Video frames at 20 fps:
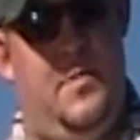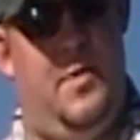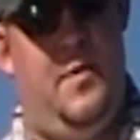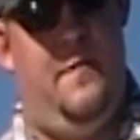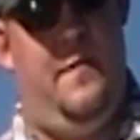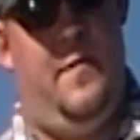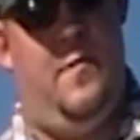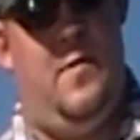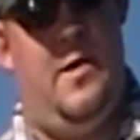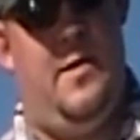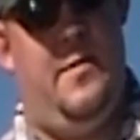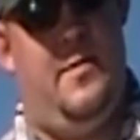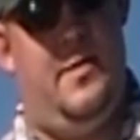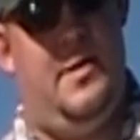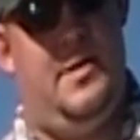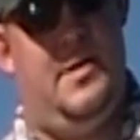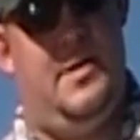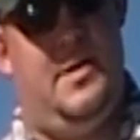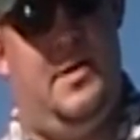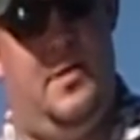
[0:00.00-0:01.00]
goofy weather.
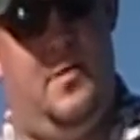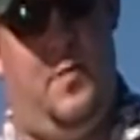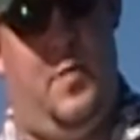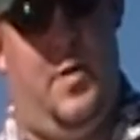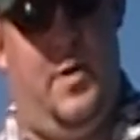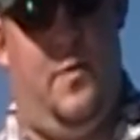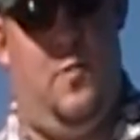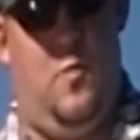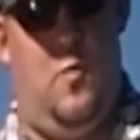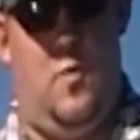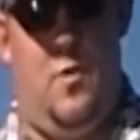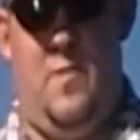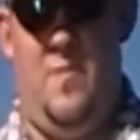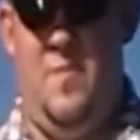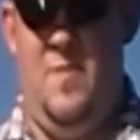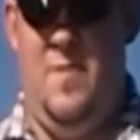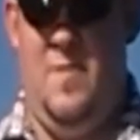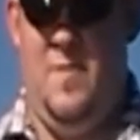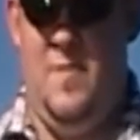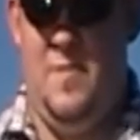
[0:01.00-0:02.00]
It's still pretty warm.
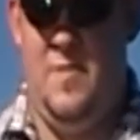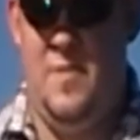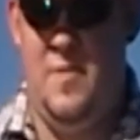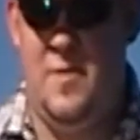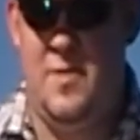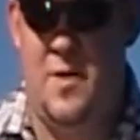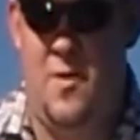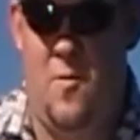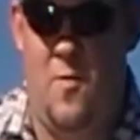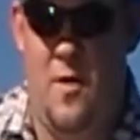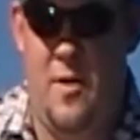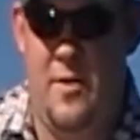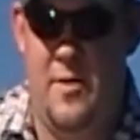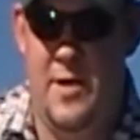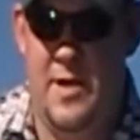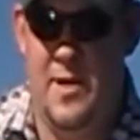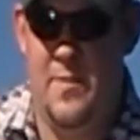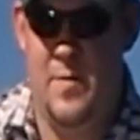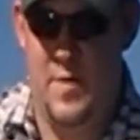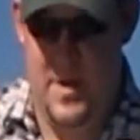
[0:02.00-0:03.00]
What's our water
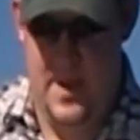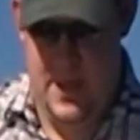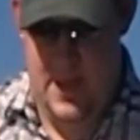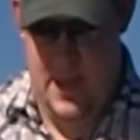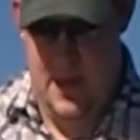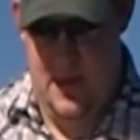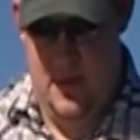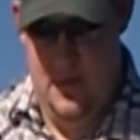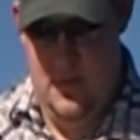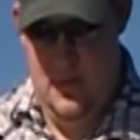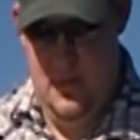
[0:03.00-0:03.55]
temp right now?